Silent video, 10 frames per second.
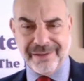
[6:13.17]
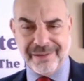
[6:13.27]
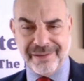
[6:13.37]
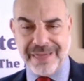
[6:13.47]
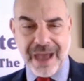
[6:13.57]

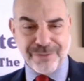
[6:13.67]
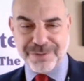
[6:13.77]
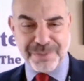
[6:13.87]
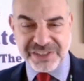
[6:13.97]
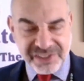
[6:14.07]
That would be
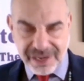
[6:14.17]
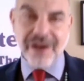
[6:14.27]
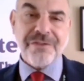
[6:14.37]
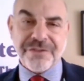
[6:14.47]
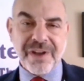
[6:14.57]
self
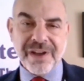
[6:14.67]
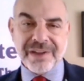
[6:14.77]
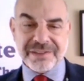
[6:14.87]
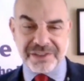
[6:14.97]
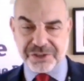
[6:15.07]

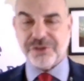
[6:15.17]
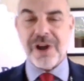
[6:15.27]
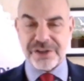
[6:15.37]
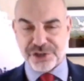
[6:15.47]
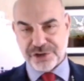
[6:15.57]

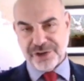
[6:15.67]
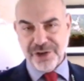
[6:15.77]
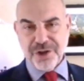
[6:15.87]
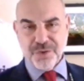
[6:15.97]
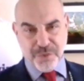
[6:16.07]
destruction,
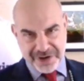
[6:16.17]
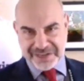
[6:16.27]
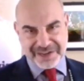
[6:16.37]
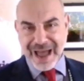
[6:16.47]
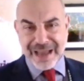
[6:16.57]
would it
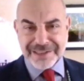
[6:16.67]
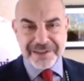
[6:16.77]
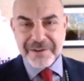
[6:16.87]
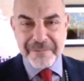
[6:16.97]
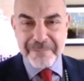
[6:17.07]
not?
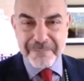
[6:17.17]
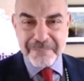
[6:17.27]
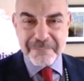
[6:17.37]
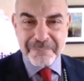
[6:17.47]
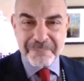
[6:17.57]

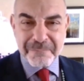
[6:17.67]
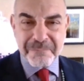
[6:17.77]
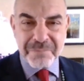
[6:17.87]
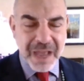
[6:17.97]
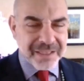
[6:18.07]
I
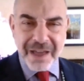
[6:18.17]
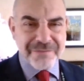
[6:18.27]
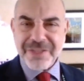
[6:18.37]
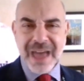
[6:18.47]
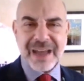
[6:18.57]
love
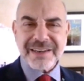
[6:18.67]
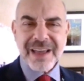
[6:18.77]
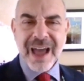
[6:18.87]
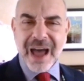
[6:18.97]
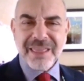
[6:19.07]
that. I
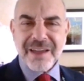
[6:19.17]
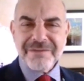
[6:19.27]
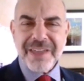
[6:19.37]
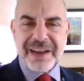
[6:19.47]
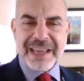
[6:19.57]
love that
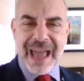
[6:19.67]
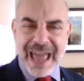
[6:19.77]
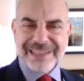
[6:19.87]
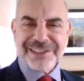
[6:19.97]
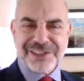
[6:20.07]
he
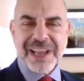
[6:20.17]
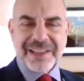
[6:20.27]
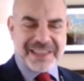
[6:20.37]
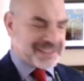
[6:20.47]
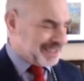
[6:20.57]
ends
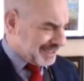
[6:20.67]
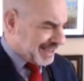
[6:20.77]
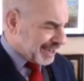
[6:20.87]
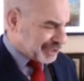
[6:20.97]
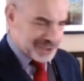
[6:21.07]
this
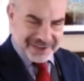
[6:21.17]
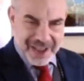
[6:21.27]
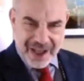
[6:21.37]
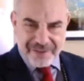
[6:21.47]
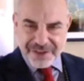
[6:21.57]
section of
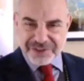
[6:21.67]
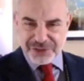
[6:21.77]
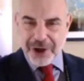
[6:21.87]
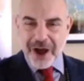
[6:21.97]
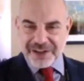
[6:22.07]
his
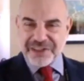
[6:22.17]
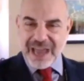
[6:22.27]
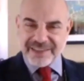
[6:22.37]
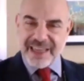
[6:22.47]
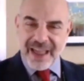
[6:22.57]
talk that
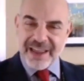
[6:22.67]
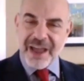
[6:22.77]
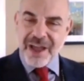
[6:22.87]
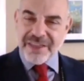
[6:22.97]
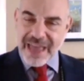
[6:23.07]
day
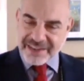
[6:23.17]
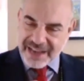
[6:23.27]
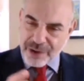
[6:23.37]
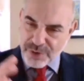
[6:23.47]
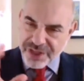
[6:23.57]
that day
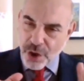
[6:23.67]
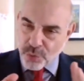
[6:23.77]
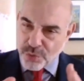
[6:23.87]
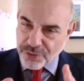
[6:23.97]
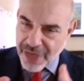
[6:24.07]
with
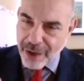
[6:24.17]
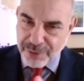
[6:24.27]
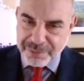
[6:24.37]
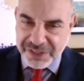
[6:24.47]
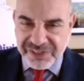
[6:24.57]
that would be
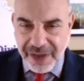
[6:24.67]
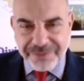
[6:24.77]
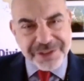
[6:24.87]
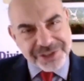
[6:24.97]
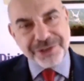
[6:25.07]

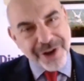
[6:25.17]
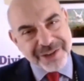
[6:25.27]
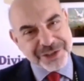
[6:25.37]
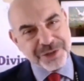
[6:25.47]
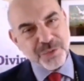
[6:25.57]
self-destruction,
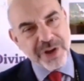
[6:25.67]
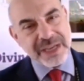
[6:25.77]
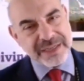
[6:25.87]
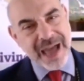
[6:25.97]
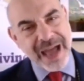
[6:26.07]
would it
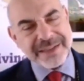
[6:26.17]
not?